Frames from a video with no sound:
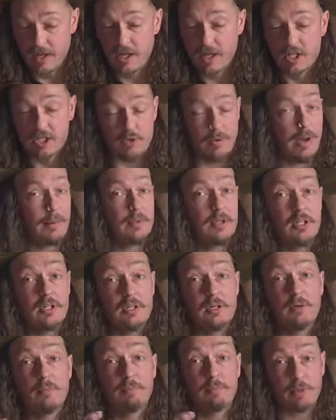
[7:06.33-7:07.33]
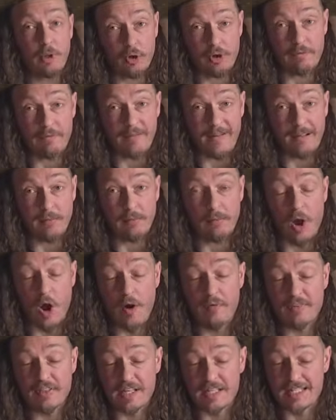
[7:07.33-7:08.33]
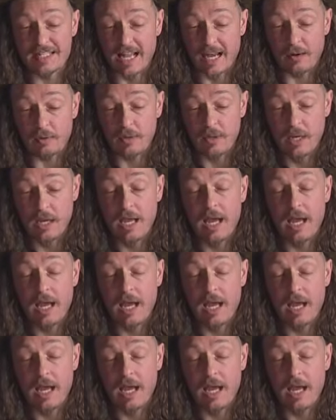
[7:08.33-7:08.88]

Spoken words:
So I'm going to block a felt over this now,